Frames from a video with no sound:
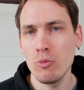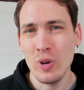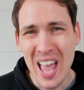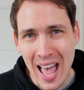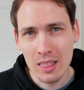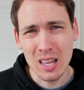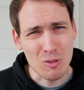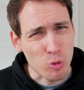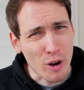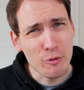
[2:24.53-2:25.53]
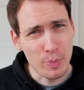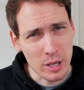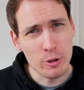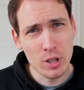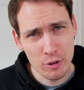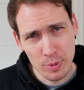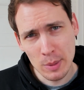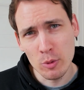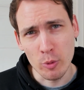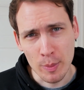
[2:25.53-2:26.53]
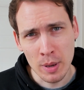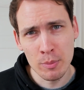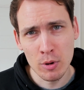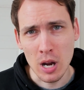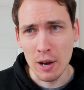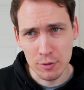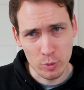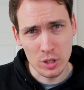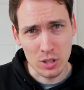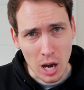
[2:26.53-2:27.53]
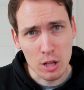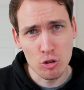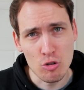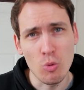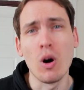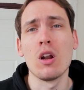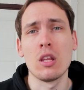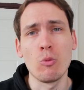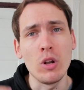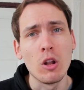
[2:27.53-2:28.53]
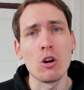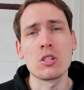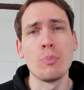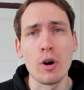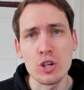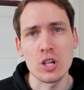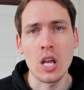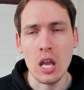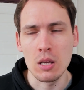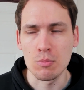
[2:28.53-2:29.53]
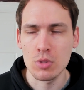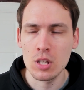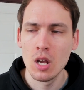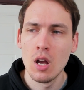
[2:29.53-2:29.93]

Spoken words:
We had that rough period, if people remember, after we started 2-1 and then we lost a bunch of games,